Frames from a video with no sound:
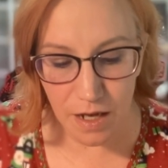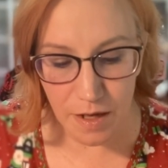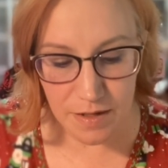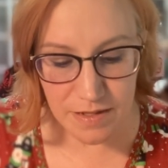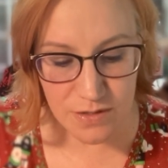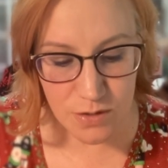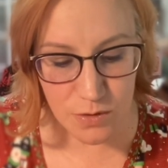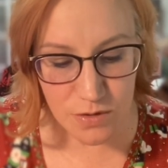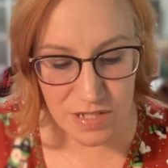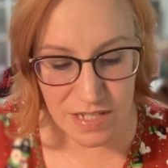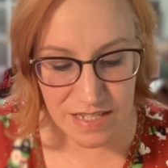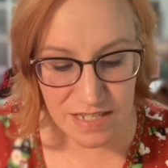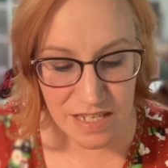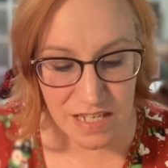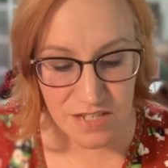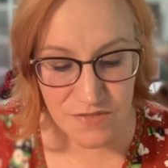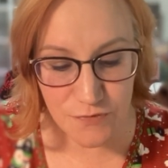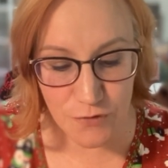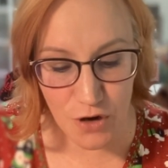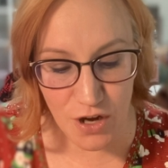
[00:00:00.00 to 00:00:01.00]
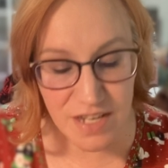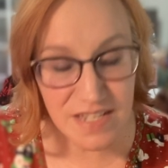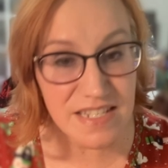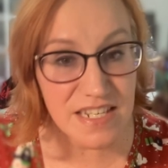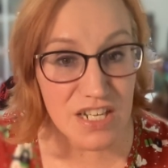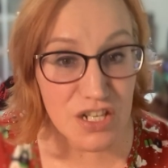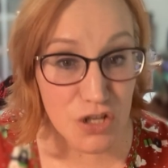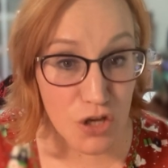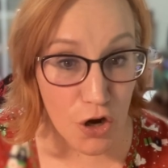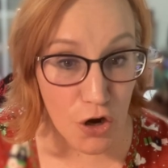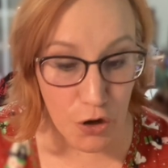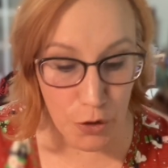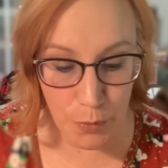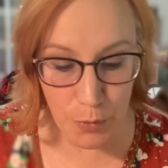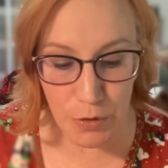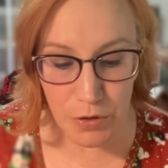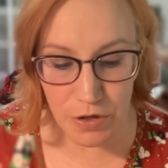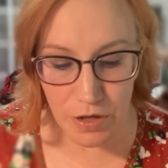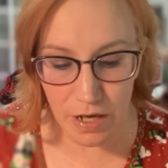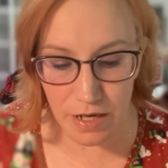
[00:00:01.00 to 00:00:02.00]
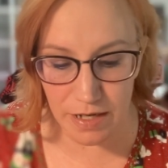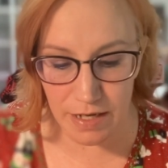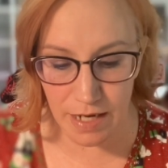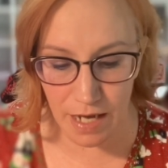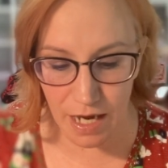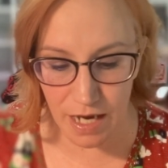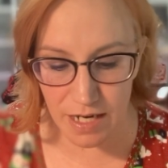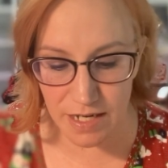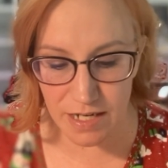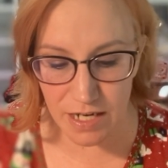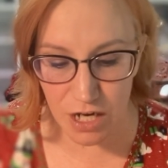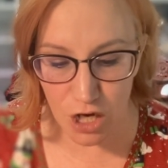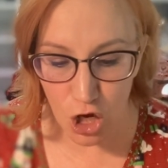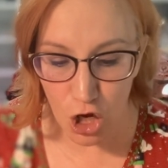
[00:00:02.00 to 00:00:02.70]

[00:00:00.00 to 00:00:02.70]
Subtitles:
So it says Frosted Caramel Nut,